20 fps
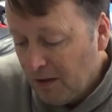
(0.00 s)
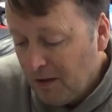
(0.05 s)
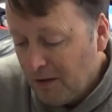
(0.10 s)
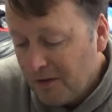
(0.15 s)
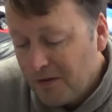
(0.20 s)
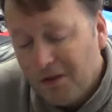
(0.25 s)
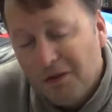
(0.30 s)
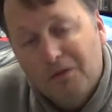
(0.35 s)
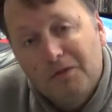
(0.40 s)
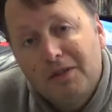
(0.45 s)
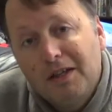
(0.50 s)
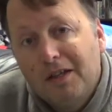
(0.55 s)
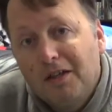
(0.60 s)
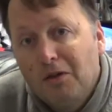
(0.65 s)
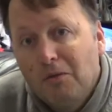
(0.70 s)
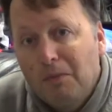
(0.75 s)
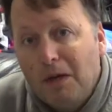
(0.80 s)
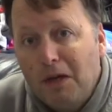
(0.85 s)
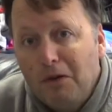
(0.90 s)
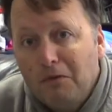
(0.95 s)
So thank
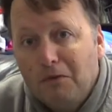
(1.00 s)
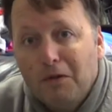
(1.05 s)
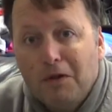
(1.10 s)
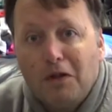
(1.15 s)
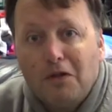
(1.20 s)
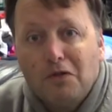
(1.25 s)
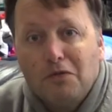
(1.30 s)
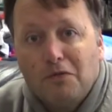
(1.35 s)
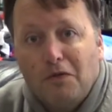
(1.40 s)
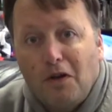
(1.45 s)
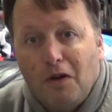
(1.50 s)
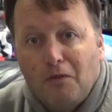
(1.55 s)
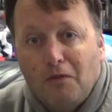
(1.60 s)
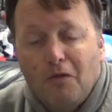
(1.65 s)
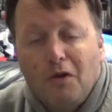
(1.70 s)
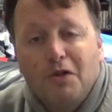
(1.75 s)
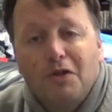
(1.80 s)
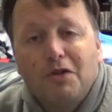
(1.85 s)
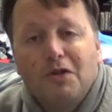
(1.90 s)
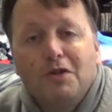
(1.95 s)
you, Ben, for those 5
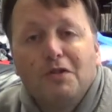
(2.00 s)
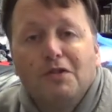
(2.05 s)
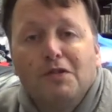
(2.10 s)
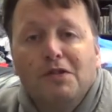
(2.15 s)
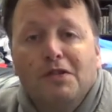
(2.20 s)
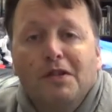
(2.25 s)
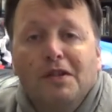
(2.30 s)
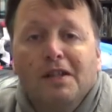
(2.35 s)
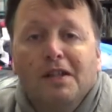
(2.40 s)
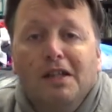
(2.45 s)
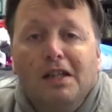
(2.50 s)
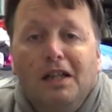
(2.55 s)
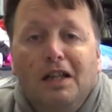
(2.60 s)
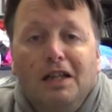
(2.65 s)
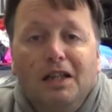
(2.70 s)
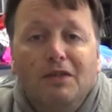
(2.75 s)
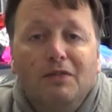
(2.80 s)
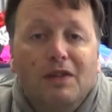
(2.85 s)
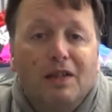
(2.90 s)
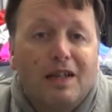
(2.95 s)
questions. I'll
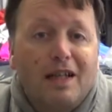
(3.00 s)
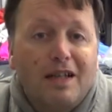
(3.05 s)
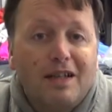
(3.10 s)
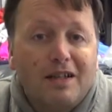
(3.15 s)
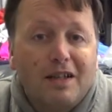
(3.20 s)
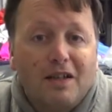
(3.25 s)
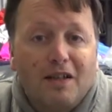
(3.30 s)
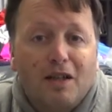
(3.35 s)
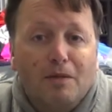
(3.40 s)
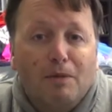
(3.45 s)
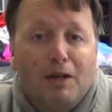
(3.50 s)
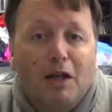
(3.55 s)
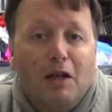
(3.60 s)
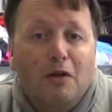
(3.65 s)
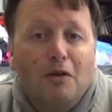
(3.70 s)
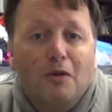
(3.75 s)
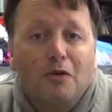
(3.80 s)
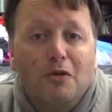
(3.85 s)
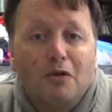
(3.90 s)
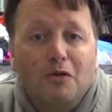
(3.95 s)
leave a link down
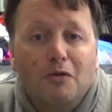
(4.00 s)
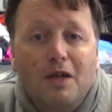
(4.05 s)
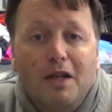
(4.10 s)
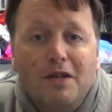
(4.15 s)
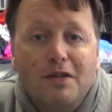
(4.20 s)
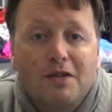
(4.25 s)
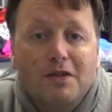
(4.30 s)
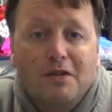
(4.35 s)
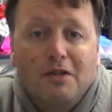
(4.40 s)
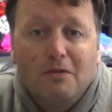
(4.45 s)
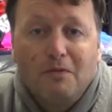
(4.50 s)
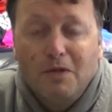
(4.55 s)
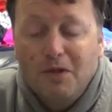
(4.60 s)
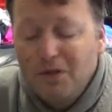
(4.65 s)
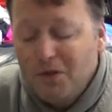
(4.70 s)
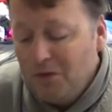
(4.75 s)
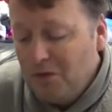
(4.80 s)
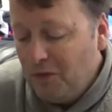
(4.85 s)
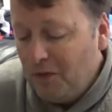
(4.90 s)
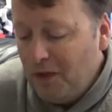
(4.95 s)
below to his
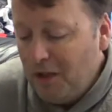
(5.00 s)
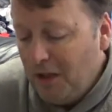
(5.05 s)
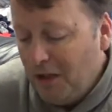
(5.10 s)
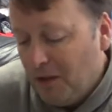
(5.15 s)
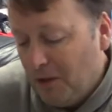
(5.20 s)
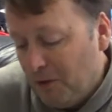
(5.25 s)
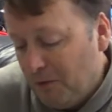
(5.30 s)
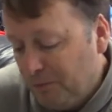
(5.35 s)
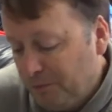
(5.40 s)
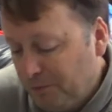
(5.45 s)
original video.